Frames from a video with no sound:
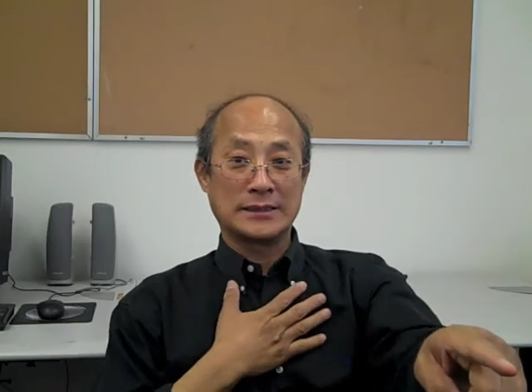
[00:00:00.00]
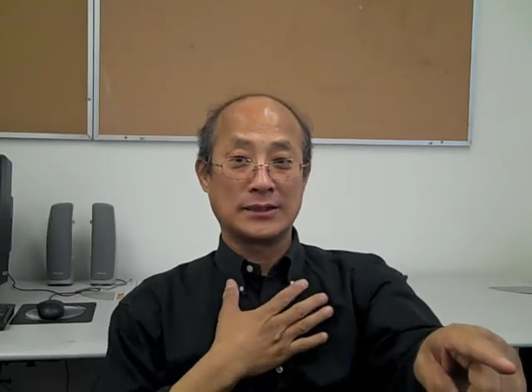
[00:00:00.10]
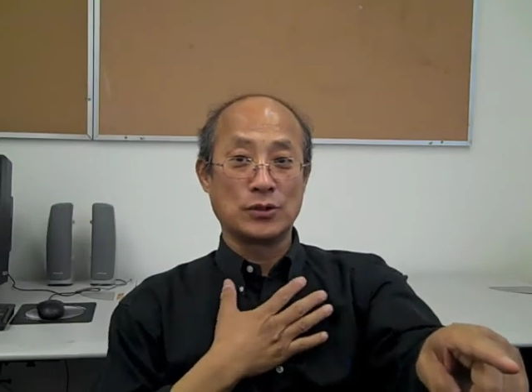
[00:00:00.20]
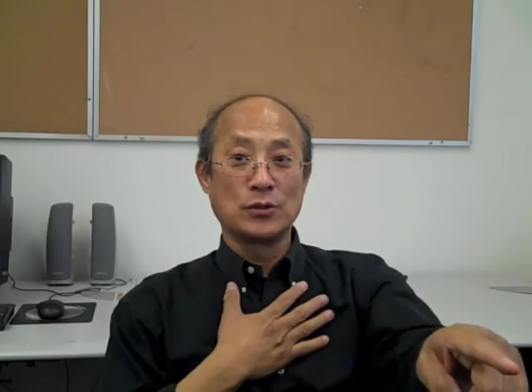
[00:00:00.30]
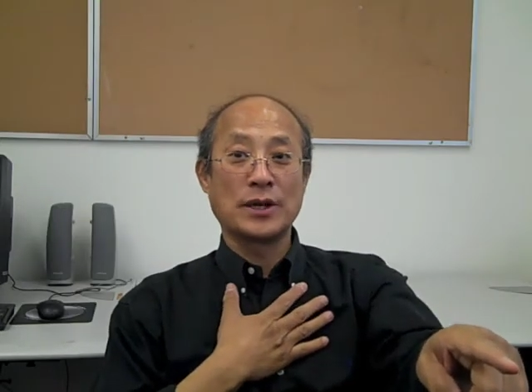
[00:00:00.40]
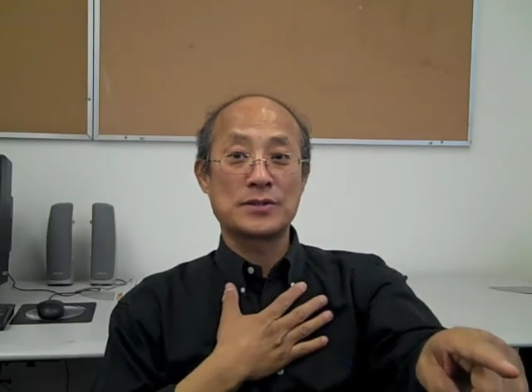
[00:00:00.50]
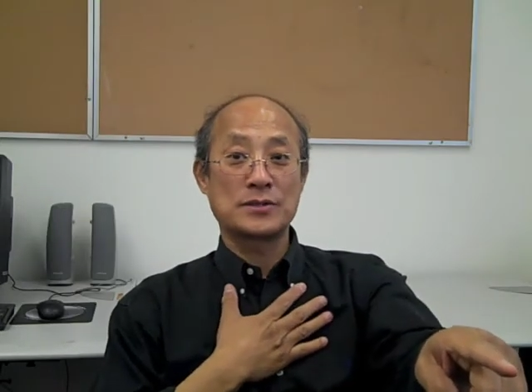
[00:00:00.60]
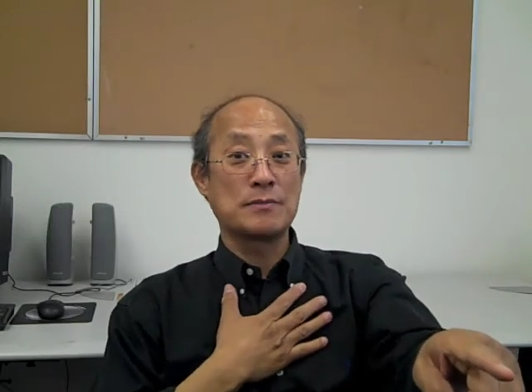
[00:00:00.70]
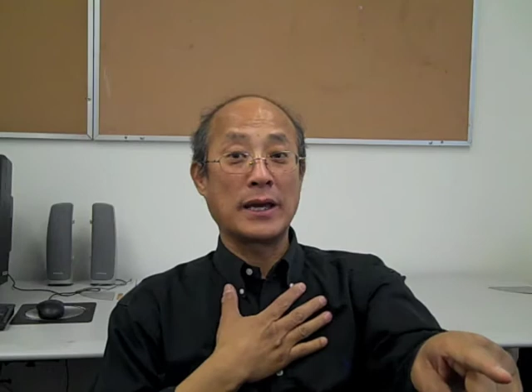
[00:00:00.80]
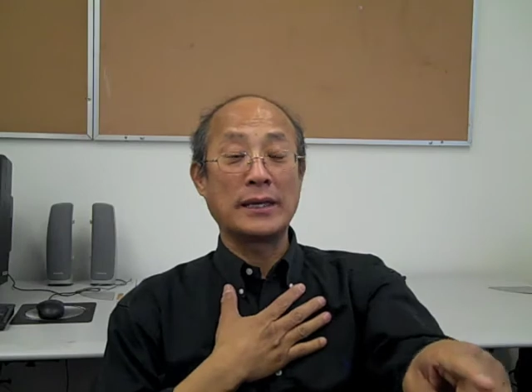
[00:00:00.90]
the
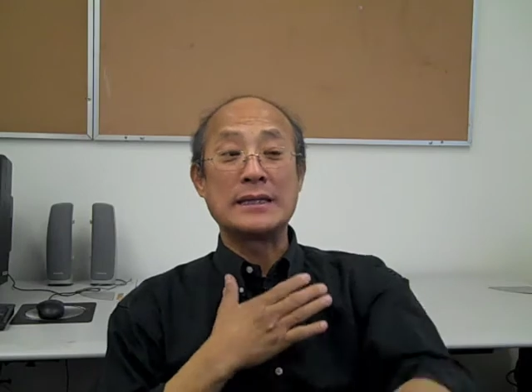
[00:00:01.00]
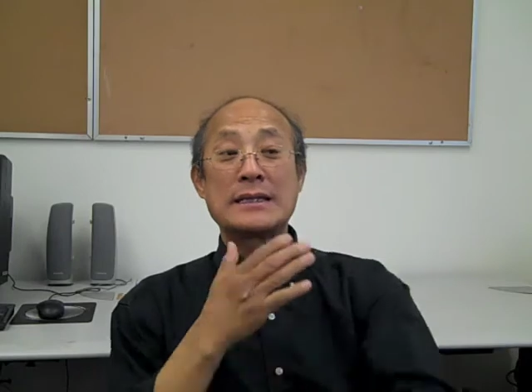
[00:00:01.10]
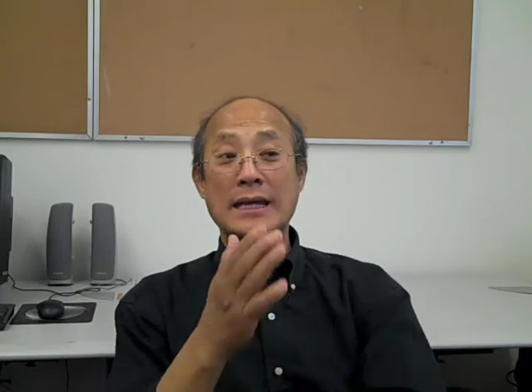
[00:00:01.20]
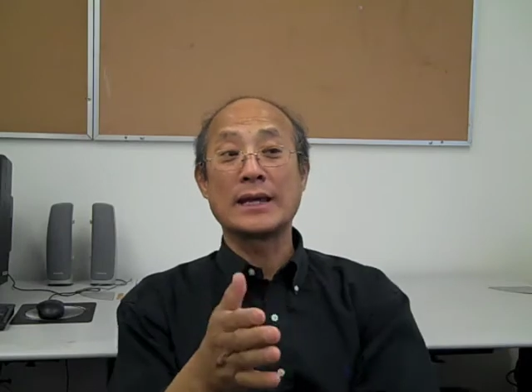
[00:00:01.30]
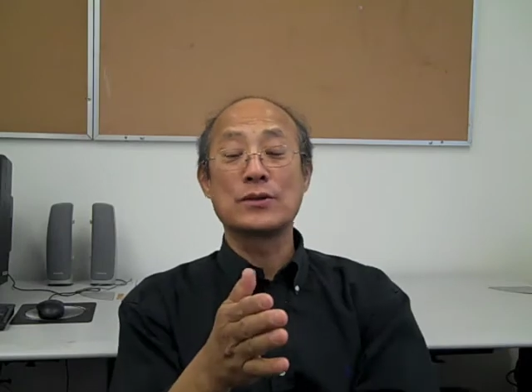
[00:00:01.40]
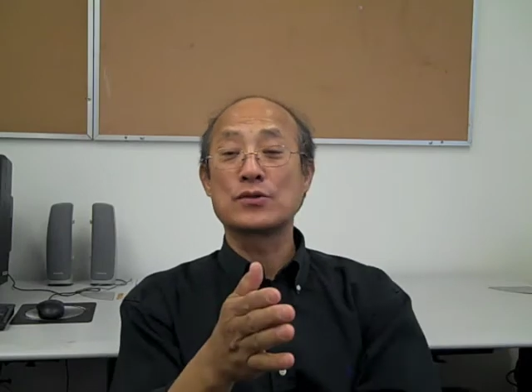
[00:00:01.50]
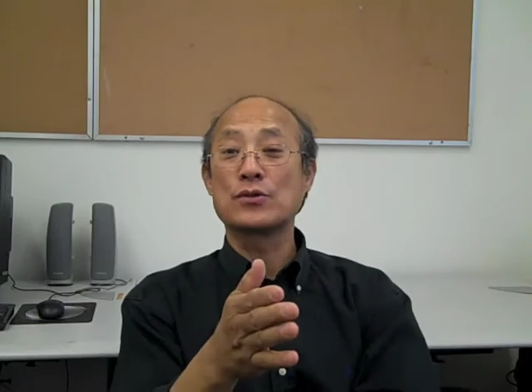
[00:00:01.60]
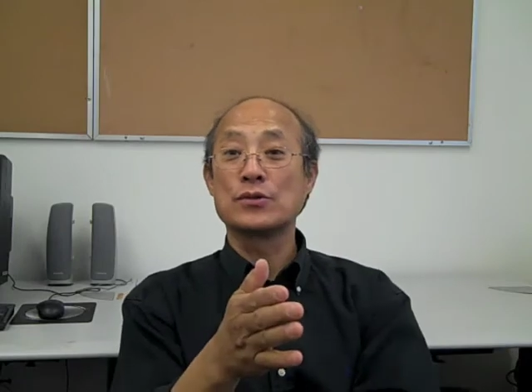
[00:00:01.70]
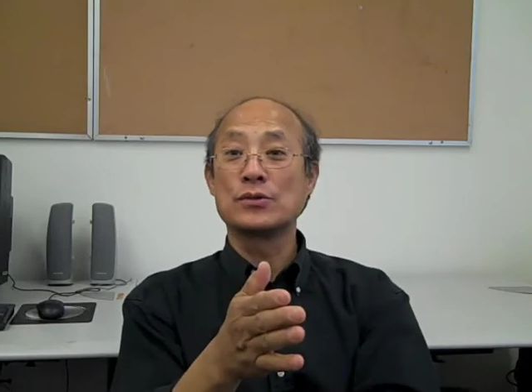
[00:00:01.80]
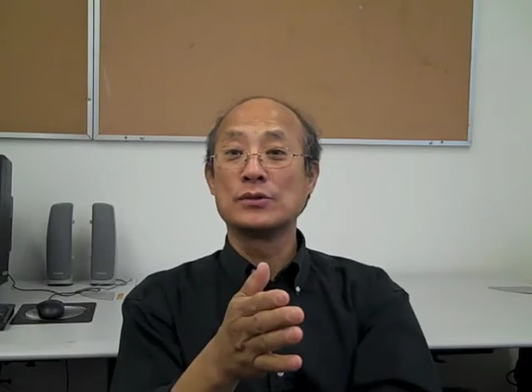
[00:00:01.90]
US may intend
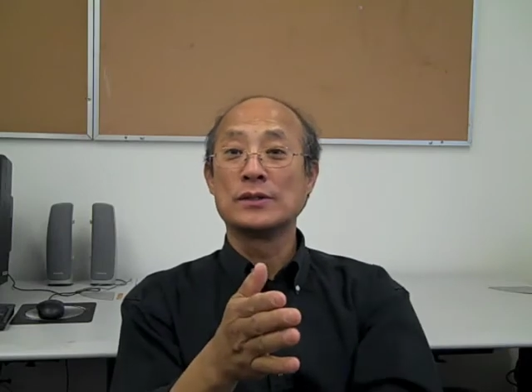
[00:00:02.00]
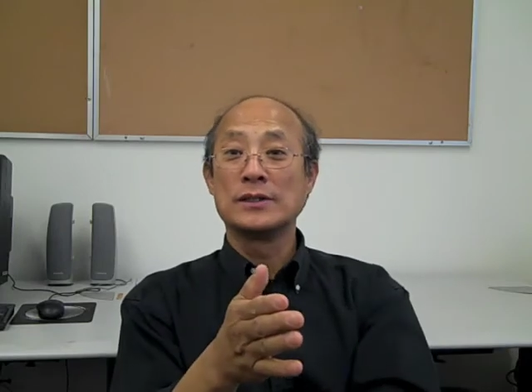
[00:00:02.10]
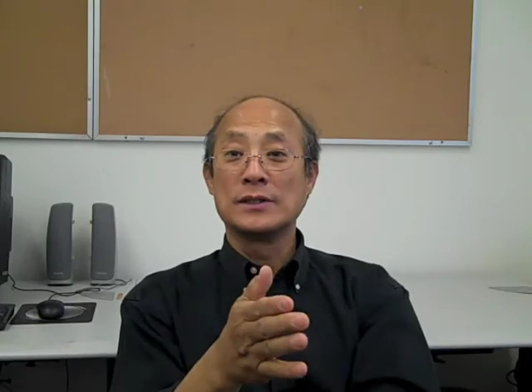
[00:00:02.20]
to,